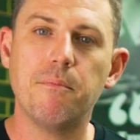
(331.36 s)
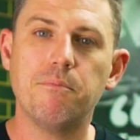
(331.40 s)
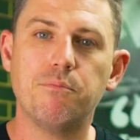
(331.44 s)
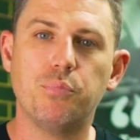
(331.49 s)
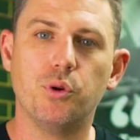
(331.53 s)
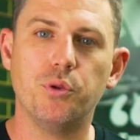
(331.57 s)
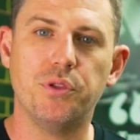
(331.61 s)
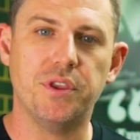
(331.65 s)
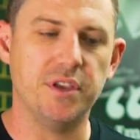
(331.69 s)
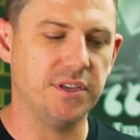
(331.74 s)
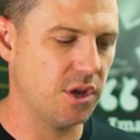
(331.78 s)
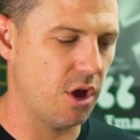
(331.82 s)

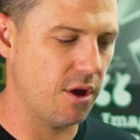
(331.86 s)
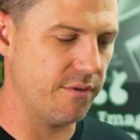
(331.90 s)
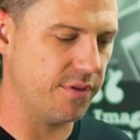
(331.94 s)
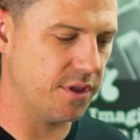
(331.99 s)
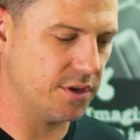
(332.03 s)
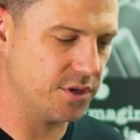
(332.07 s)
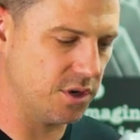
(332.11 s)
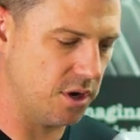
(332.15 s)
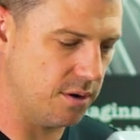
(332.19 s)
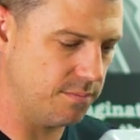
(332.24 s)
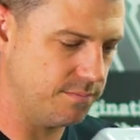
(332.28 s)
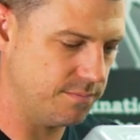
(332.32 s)
put this over
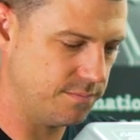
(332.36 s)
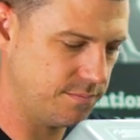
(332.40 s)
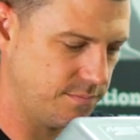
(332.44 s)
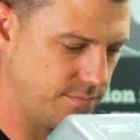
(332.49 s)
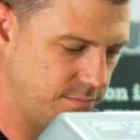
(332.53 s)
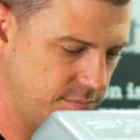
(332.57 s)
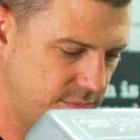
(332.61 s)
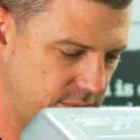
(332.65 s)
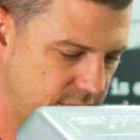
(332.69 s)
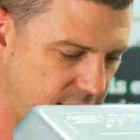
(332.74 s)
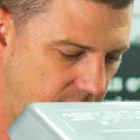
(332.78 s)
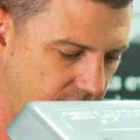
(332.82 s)
the top.
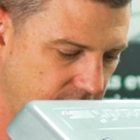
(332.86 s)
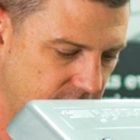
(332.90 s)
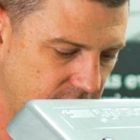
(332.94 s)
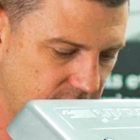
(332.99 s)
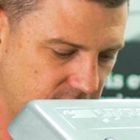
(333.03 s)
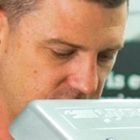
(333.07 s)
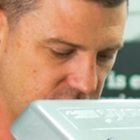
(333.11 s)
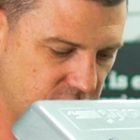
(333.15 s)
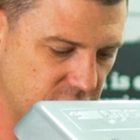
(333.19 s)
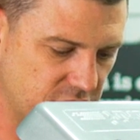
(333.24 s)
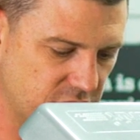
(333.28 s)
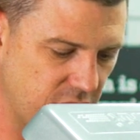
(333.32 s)
Done,
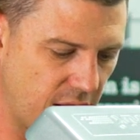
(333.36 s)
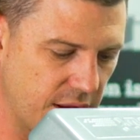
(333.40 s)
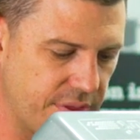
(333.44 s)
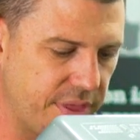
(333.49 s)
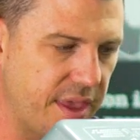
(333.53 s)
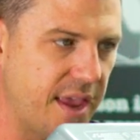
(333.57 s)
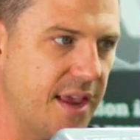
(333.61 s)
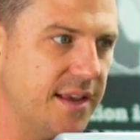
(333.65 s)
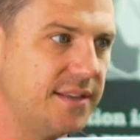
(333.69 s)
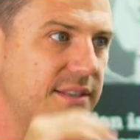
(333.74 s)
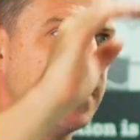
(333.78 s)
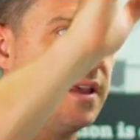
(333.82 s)
just like
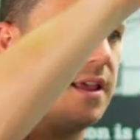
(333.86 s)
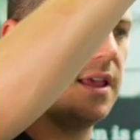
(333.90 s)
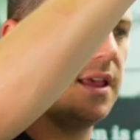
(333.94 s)
this,